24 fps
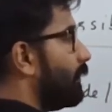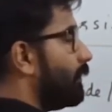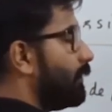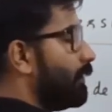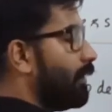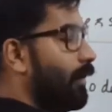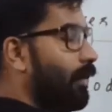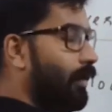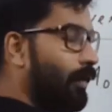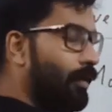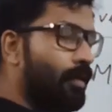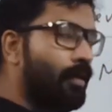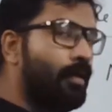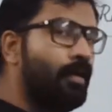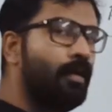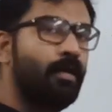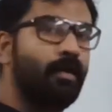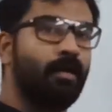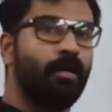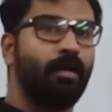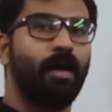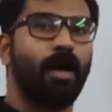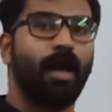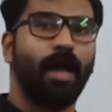the
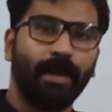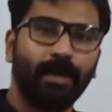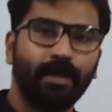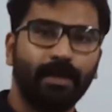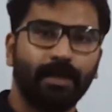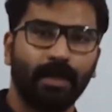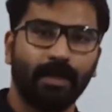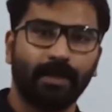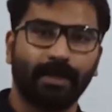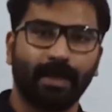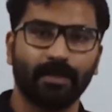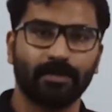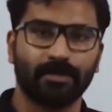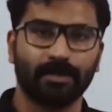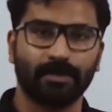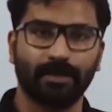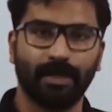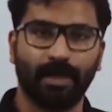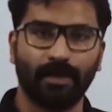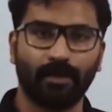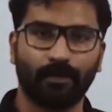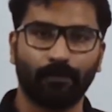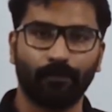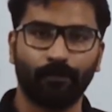ideal case in
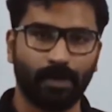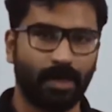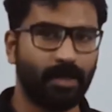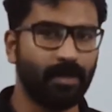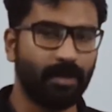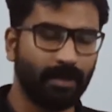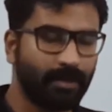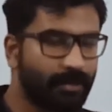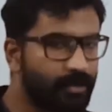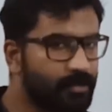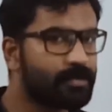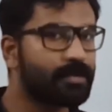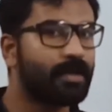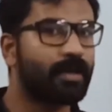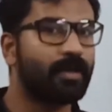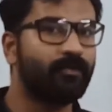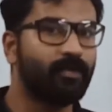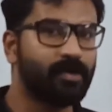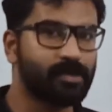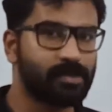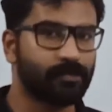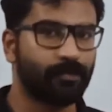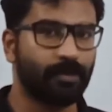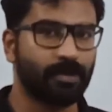that, right? It is the
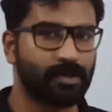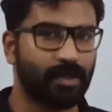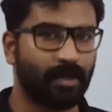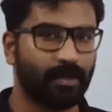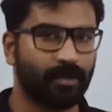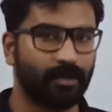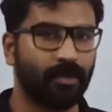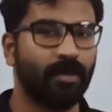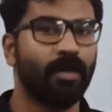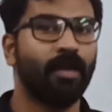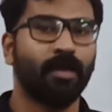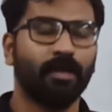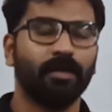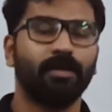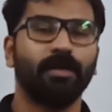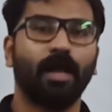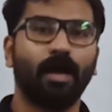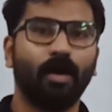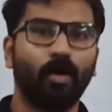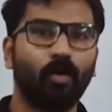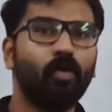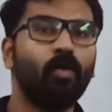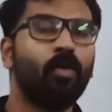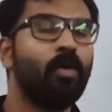reversible cycle.
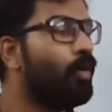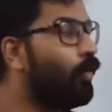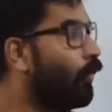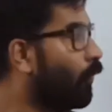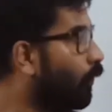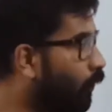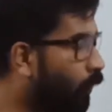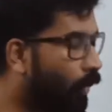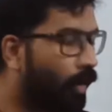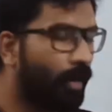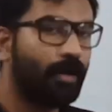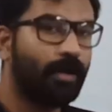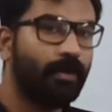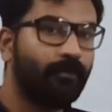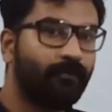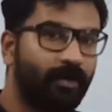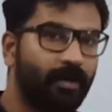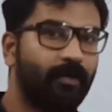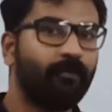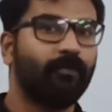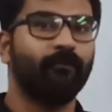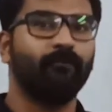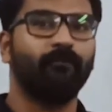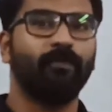Now whatever
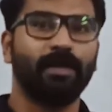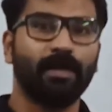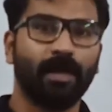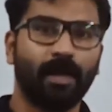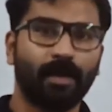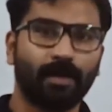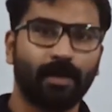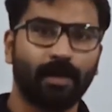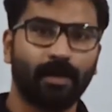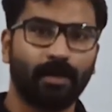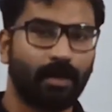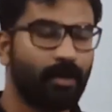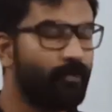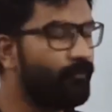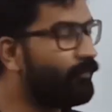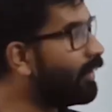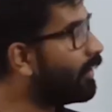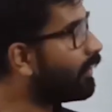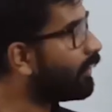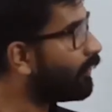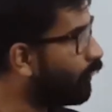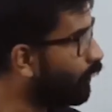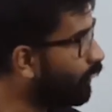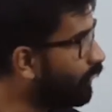we are getting, we
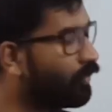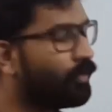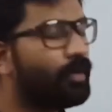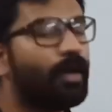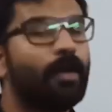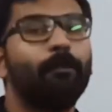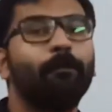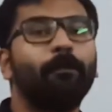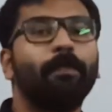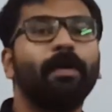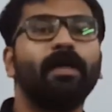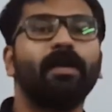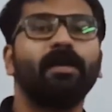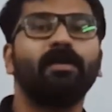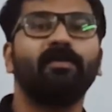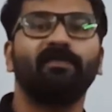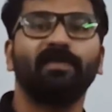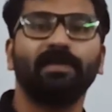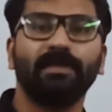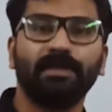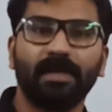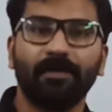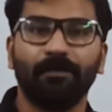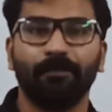are going to compare it
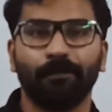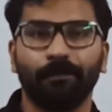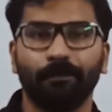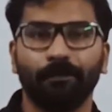with them,